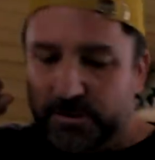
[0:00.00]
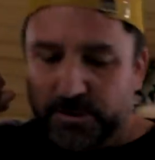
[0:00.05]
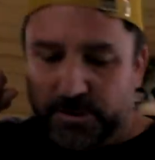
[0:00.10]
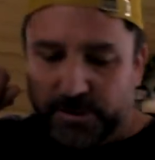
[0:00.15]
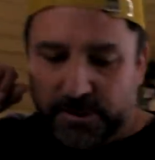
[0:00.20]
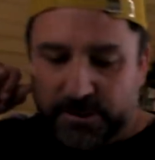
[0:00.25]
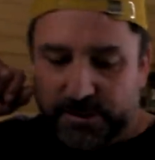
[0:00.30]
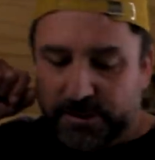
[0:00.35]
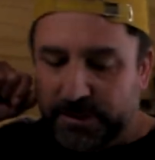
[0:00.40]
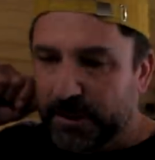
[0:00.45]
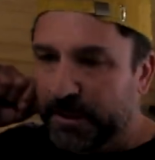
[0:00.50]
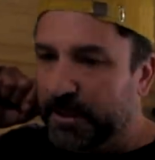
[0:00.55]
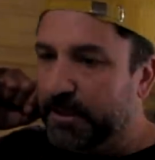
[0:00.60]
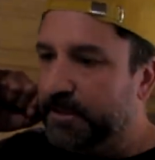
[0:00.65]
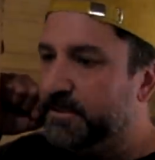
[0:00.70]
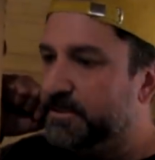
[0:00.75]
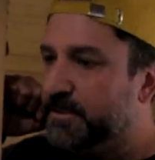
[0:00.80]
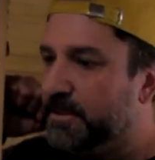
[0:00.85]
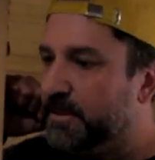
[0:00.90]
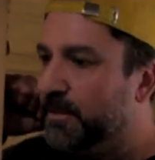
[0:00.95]
the heat
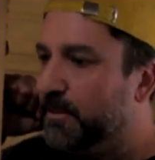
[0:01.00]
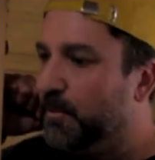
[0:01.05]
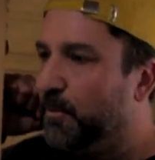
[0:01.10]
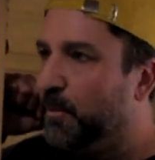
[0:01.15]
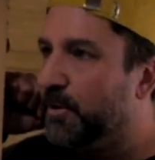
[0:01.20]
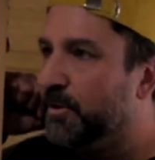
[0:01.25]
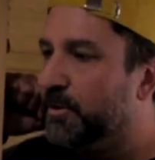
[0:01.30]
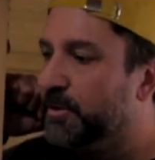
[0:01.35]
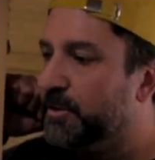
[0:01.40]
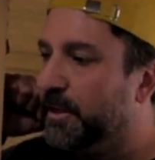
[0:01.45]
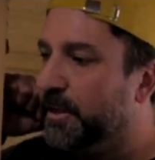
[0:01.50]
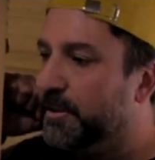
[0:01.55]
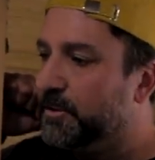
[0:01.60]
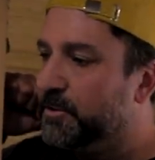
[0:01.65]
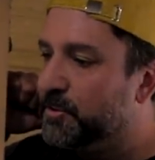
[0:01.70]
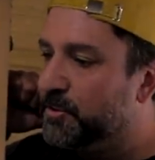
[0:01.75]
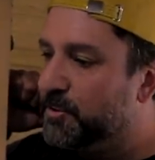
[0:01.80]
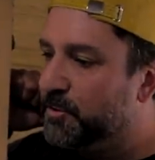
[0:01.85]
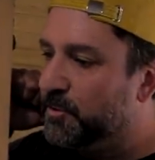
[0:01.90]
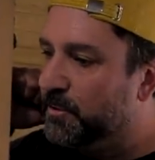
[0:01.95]
water tank
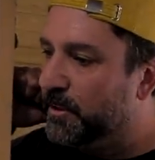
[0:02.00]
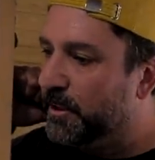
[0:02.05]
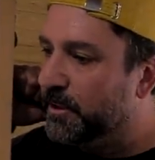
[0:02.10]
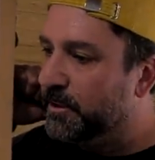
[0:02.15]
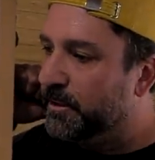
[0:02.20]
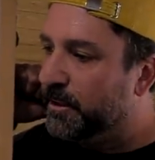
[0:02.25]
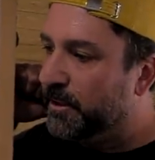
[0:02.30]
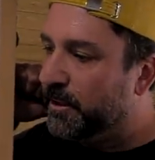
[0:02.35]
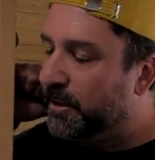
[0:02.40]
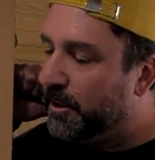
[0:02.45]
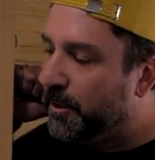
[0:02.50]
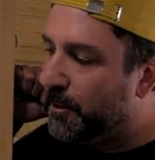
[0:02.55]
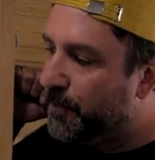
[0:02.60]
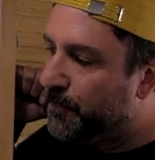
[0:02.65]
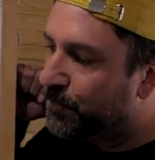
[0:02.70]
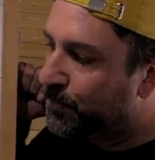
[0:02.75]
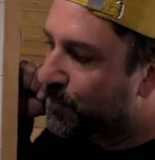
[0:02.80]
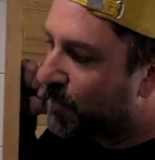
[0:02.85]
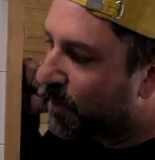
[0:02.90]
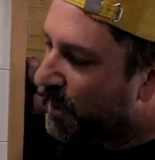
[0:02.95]
too, and
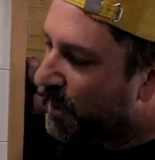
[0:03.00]
the